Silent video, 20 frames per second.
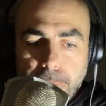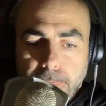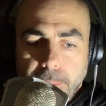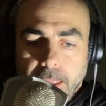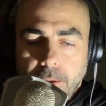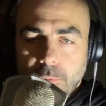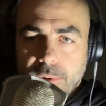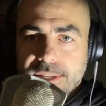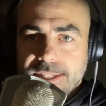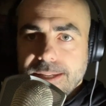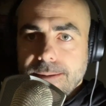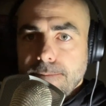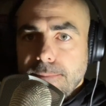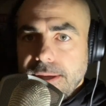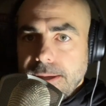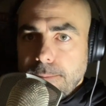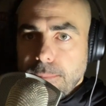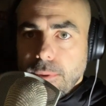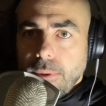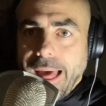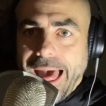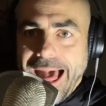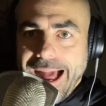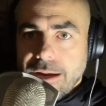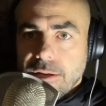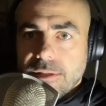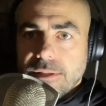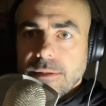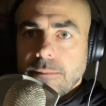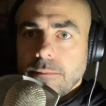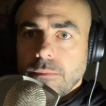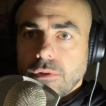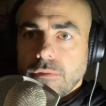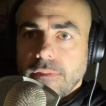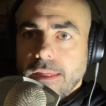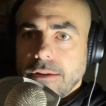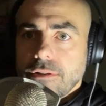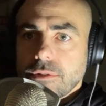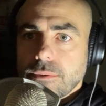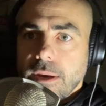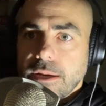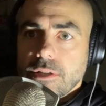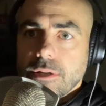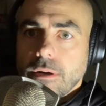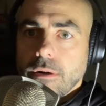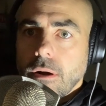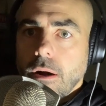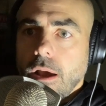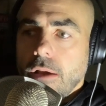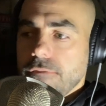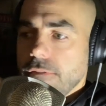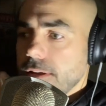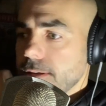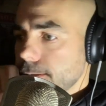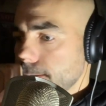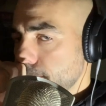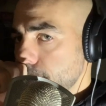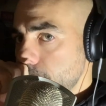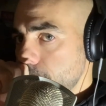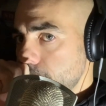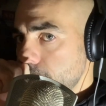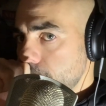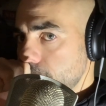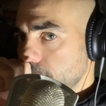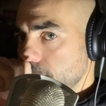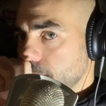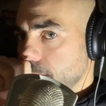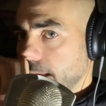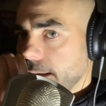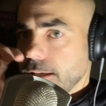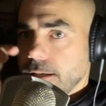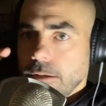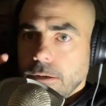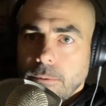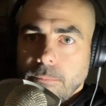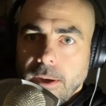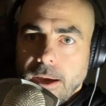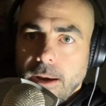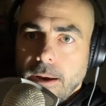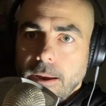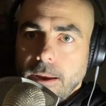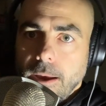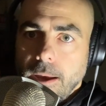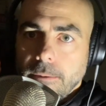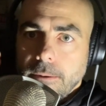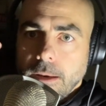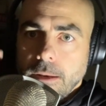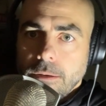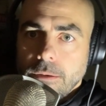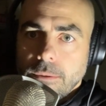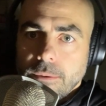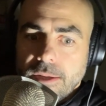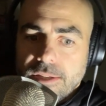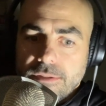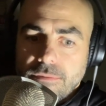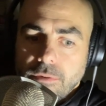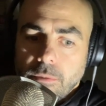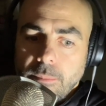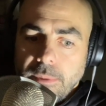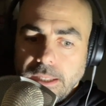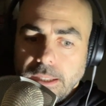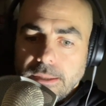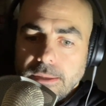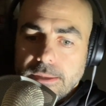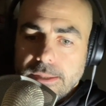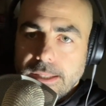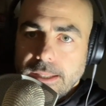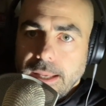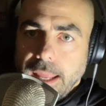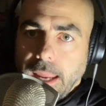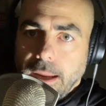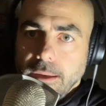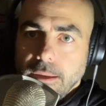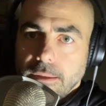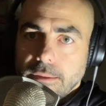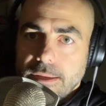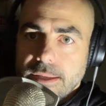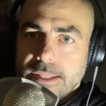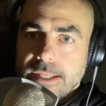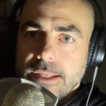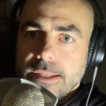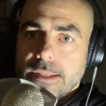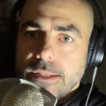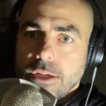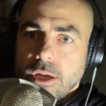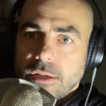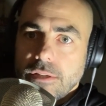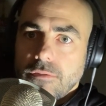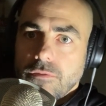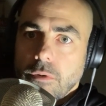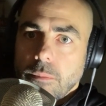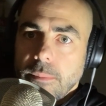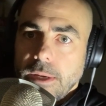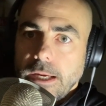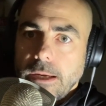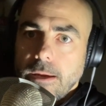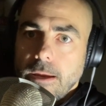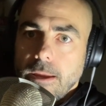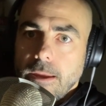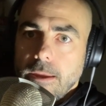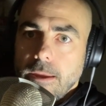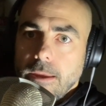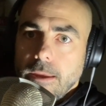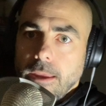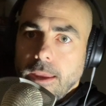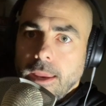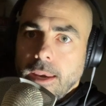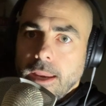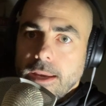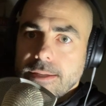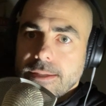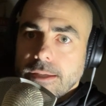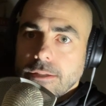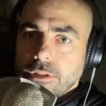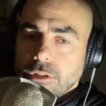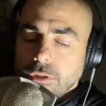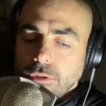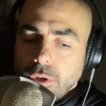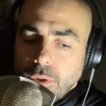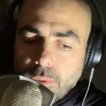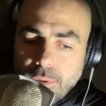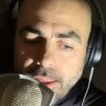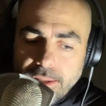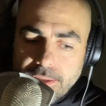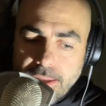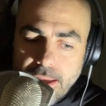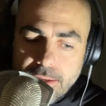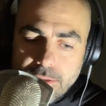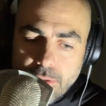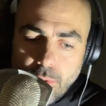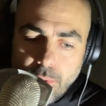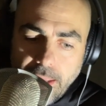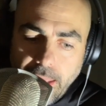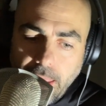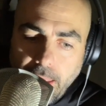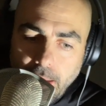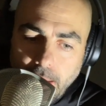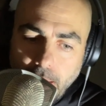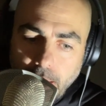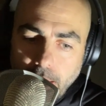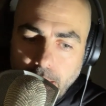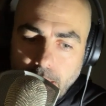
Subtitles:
And we see people actually move that direction in our office. They're like, you know what? I'm going to do this for me today. This is just for me. And I said, do you know that that's okay?